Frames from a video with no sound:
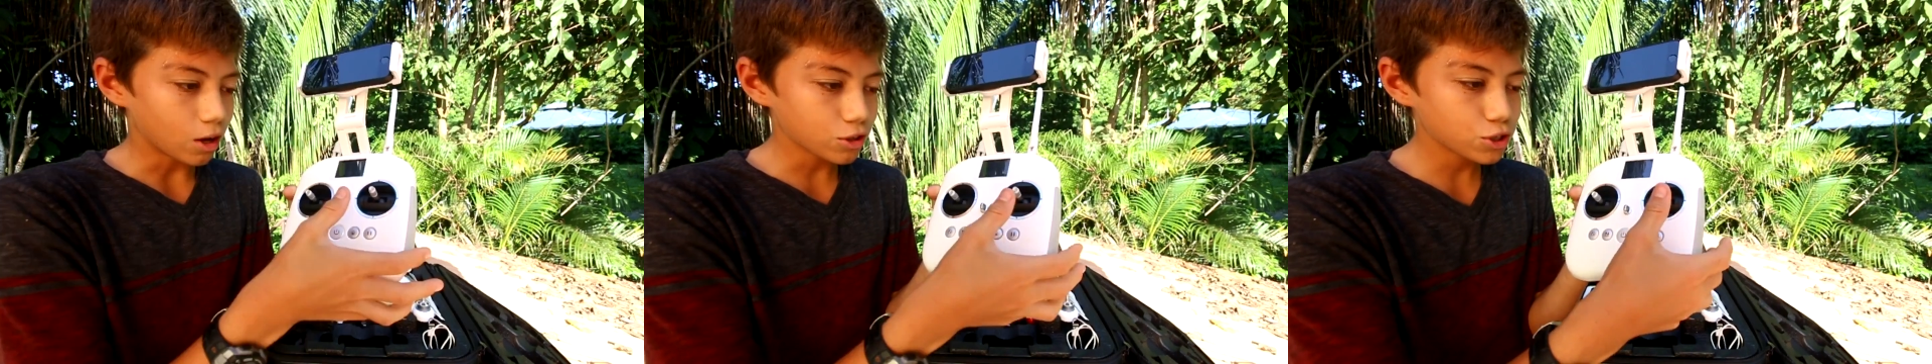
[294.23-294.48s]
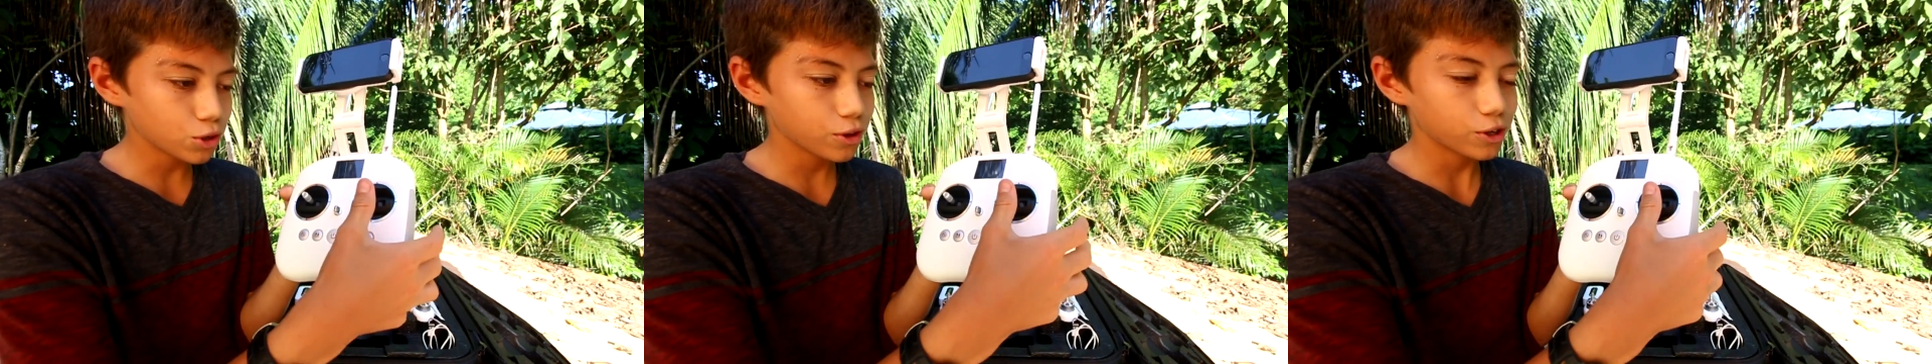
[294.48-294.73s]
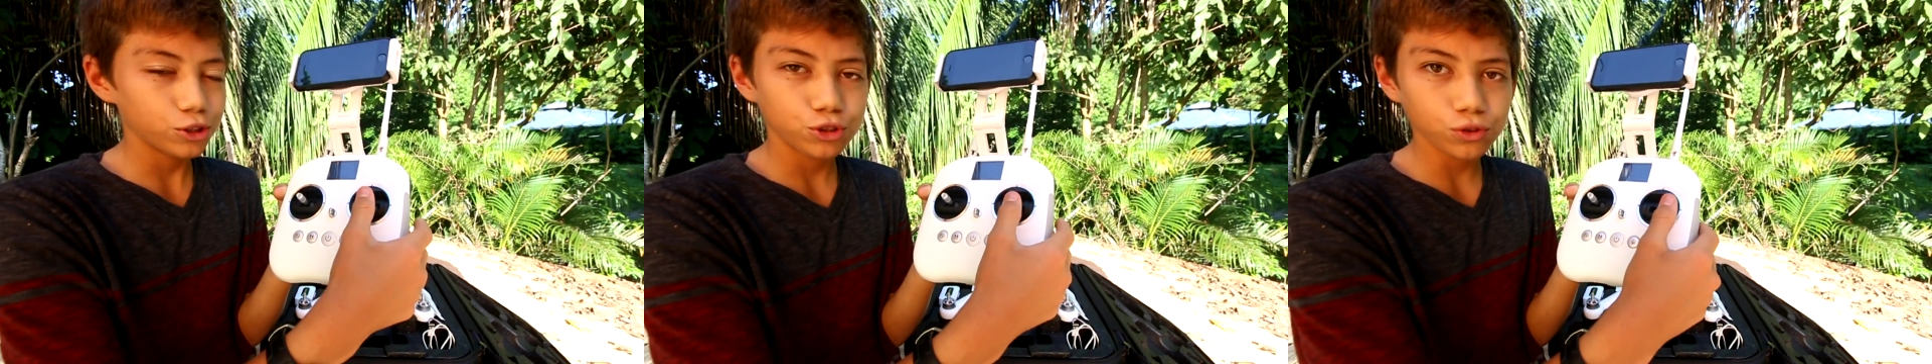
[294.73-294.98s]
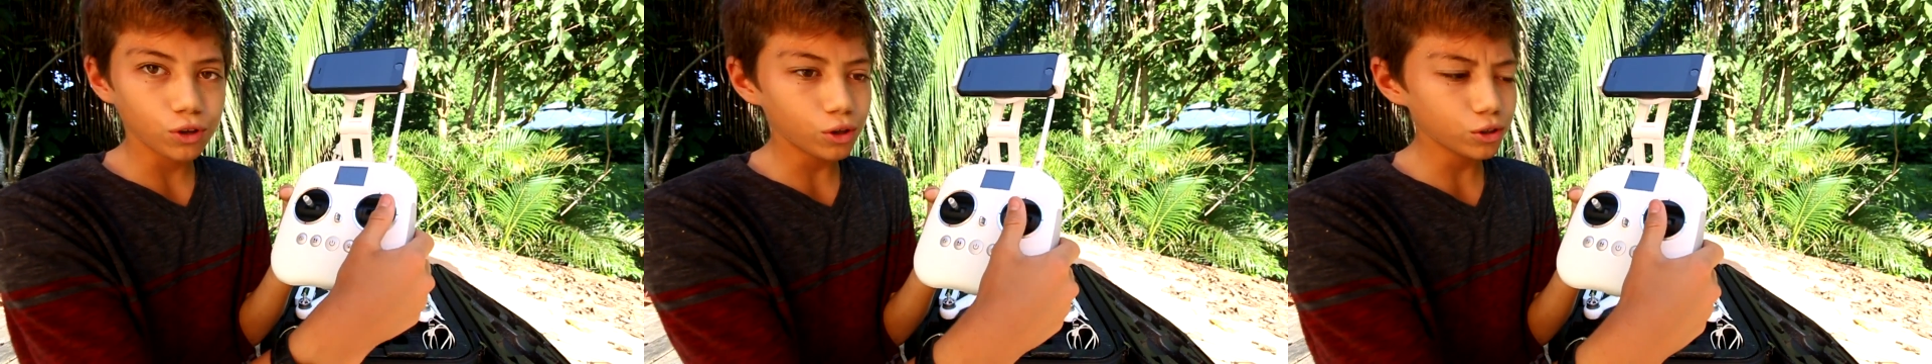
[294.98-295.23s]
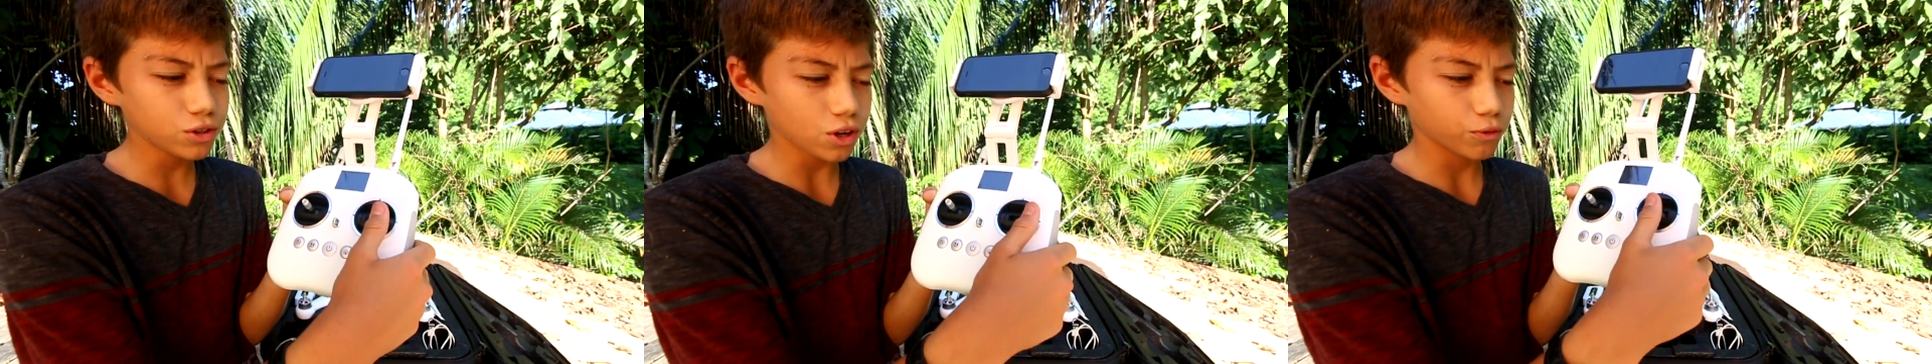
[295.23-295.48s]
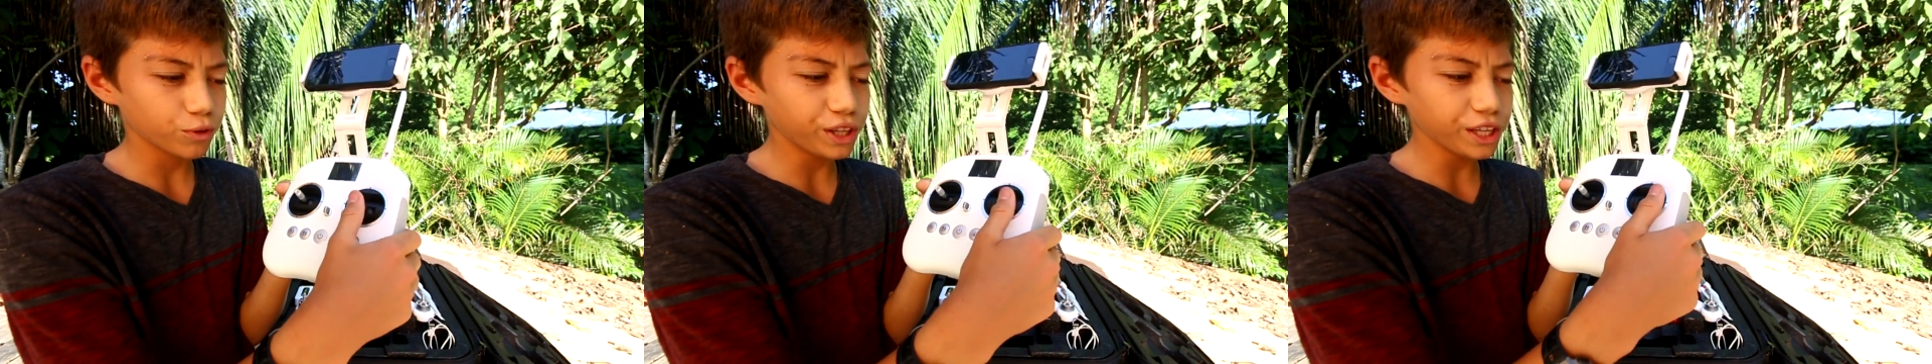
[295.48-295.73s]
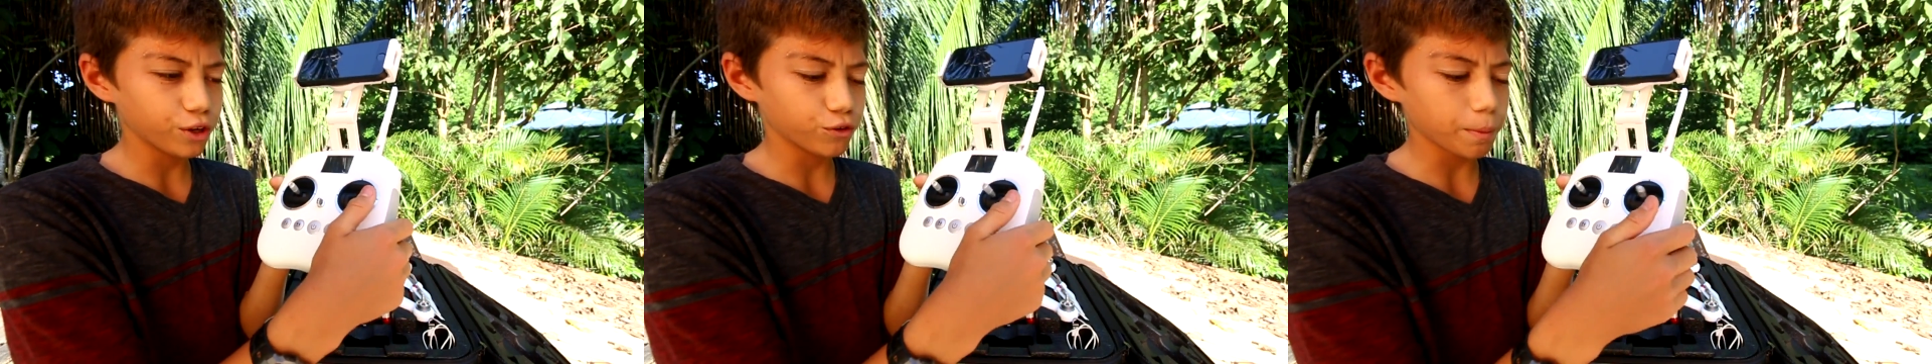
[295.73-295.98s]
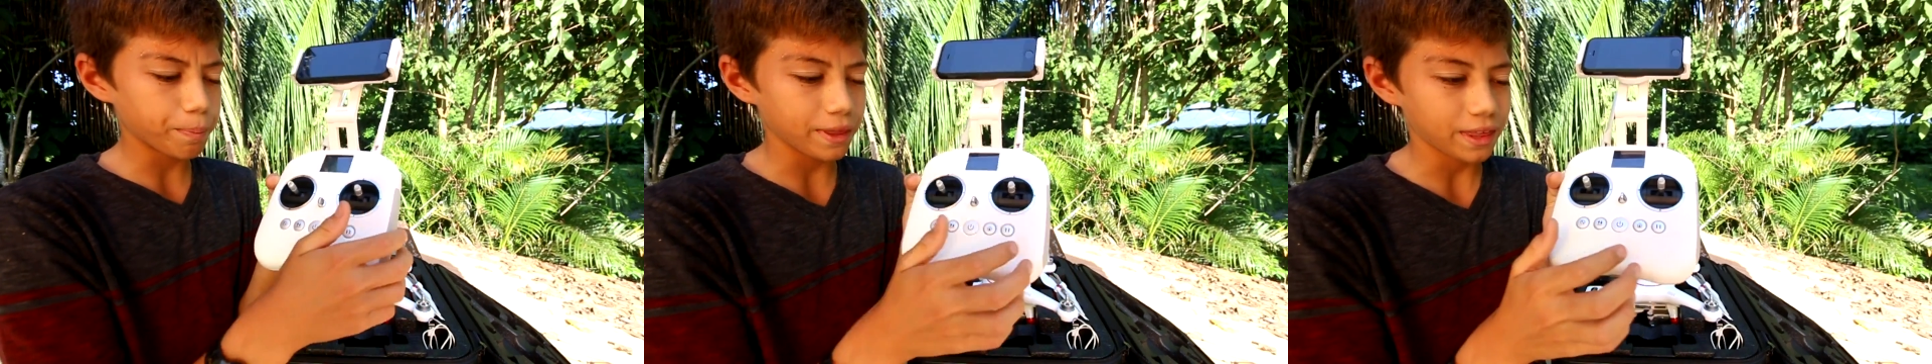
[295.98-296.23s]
Also, the controllers are really grippy.